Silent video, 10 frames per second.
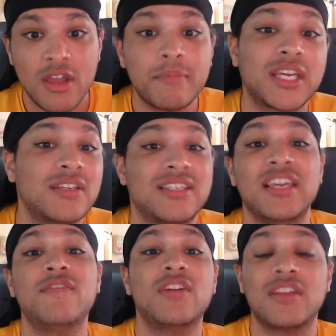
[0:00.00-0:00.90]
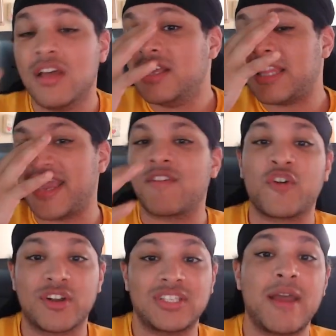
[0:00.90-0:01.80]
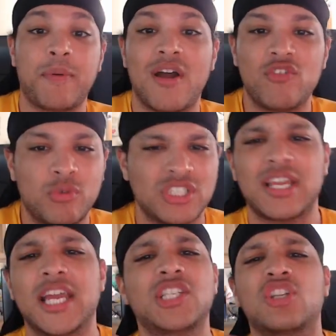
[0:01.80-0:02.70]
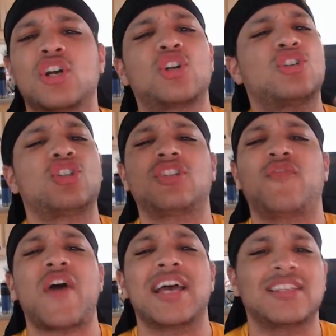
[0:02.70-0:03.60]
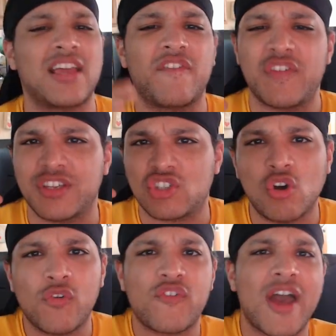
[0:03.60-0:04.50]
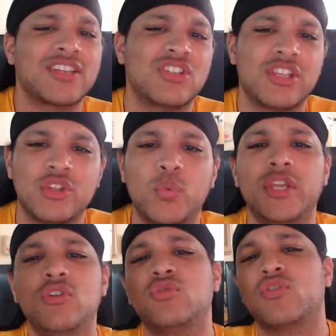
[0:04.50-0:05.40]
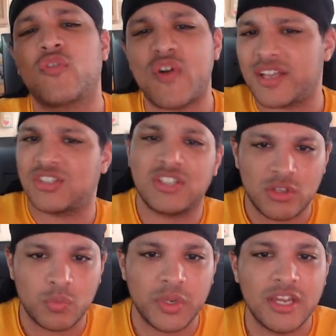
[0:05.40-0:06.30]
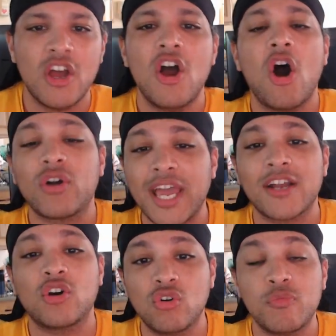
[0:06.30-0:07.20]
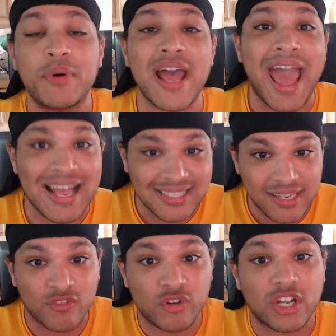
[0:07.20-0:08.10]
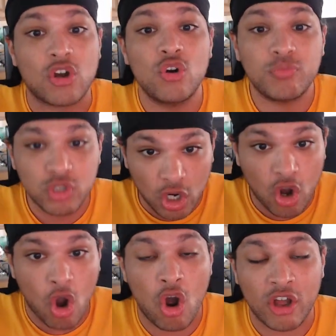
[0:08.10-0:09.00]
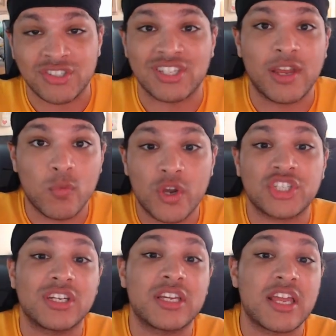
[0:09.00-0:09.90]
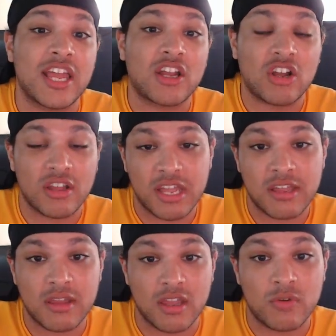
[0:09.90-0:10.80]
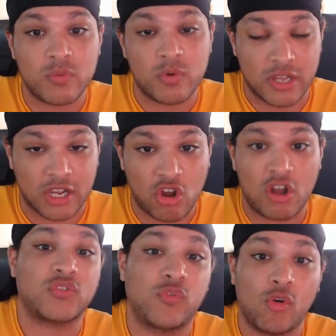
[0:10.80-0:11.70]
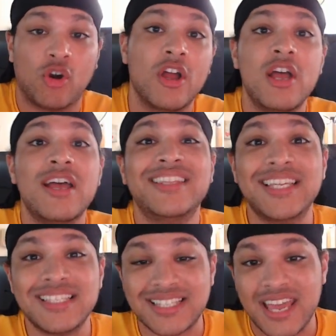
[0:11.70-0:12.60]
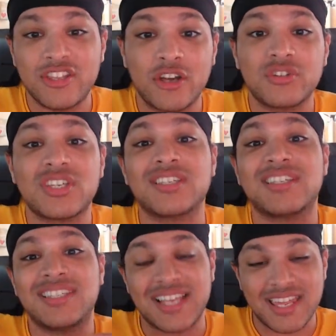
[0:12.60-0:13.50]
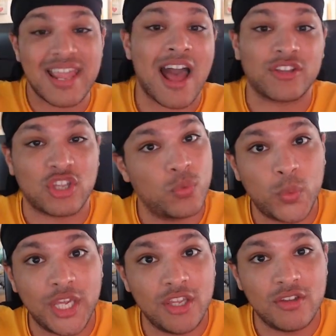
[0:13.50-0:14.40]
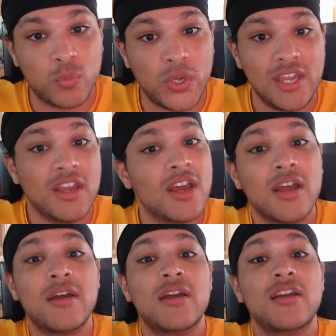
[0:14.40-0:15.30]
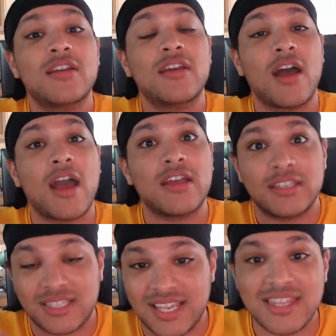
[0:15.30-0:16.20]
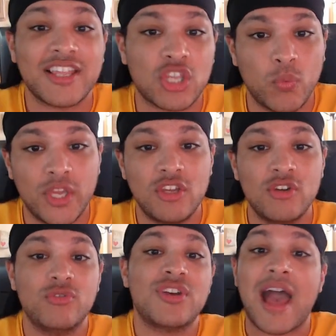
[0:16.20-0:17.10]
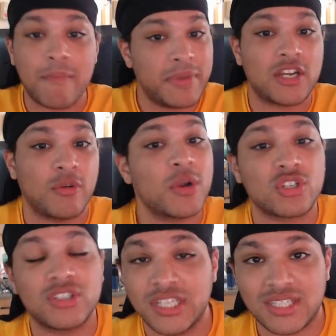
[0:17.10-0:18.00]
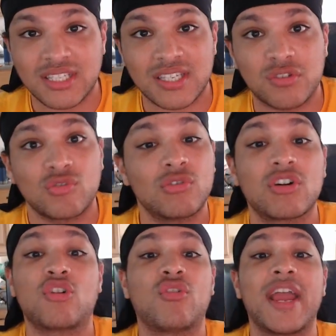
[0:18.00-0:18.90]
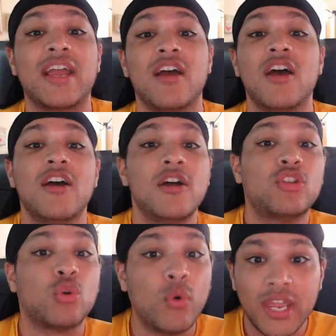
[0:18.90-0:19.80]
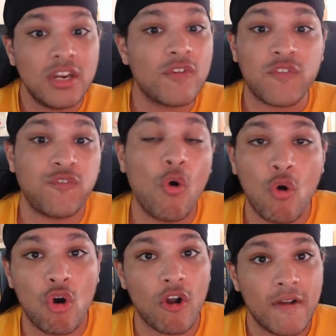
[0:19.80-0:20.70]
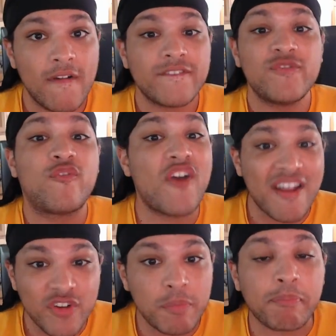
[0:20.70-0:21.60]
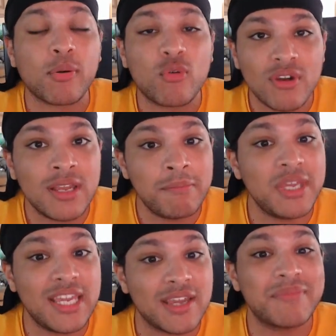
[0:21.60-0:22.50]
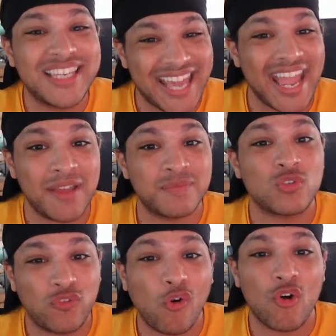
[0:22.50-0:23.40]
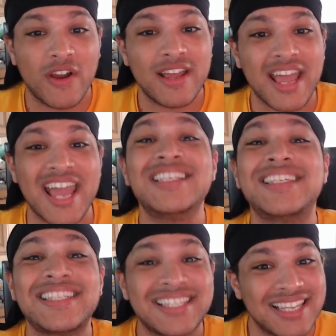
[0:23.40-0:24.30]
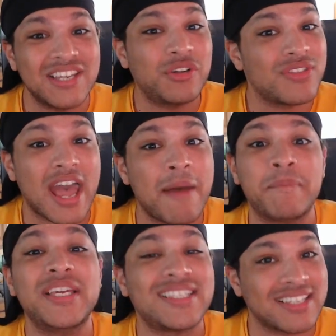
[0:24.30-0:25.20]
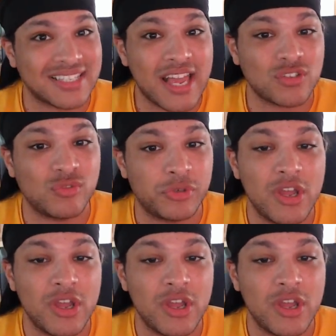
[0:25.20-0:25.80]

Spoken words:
Because even, like, for example, everyone's saying it's it's so faster than the Wii U, so faster than the Wii. Okay, cool. But has it recouped the cost in which it costs for Nintendo to send out the send out the Wii U, not be commercially successful, create 3 to 4 very premium games for it, and still not be successful?